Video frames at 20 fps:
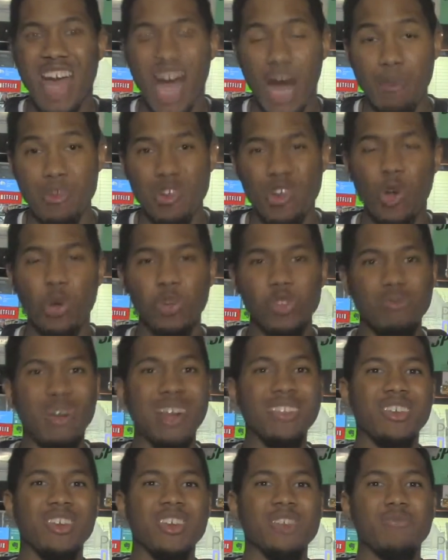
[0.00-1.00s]
I'm your host,
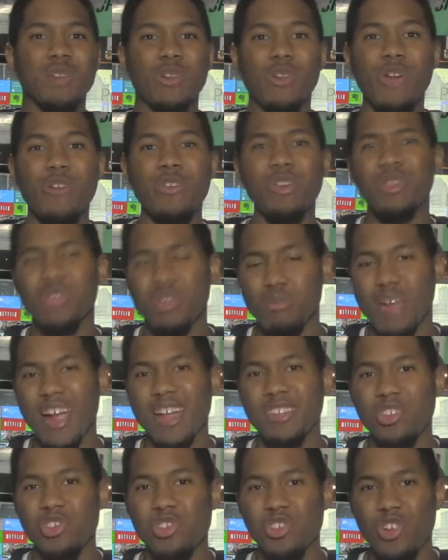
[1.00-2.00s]
Montez McCrary, the
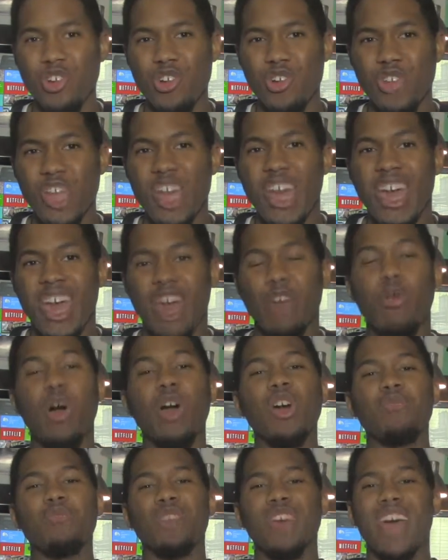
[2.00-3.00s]
PractitioNERD, and
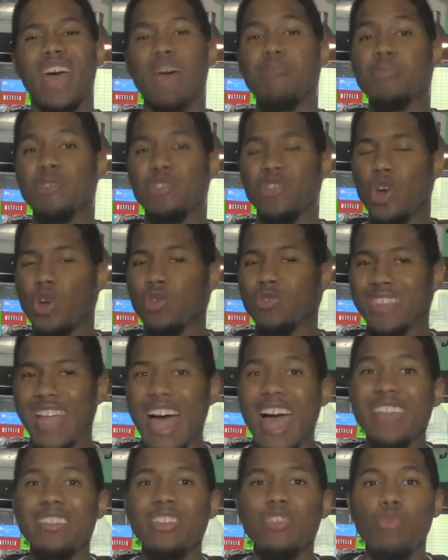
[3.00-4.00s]
welcome to episode
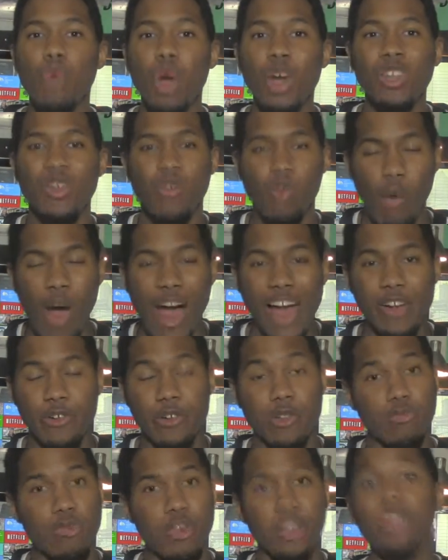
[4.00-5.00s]
91 of
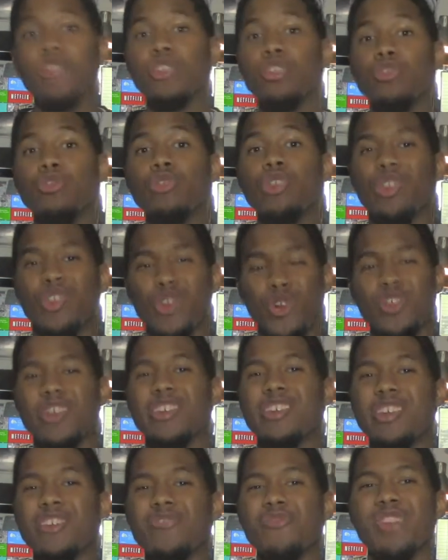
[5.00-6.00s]
WIRed, bringing you the
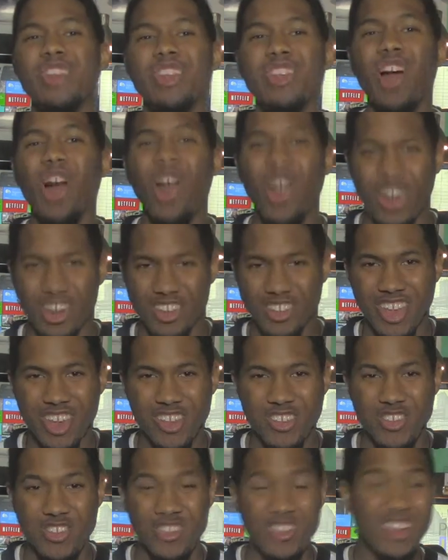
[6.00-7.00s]
nerdy geekery in
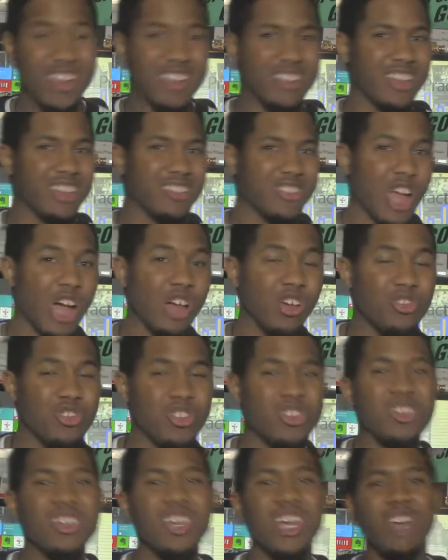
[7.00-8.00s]
architecture,
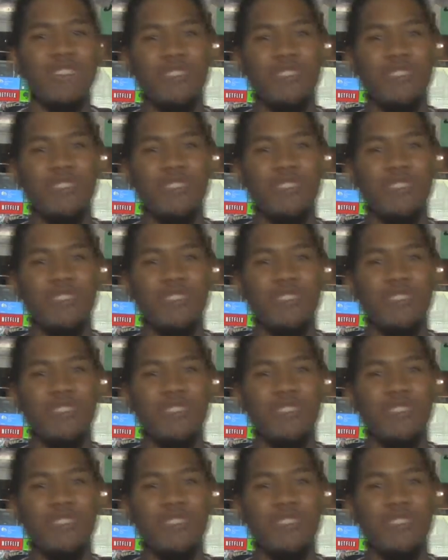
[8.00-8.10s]
technology,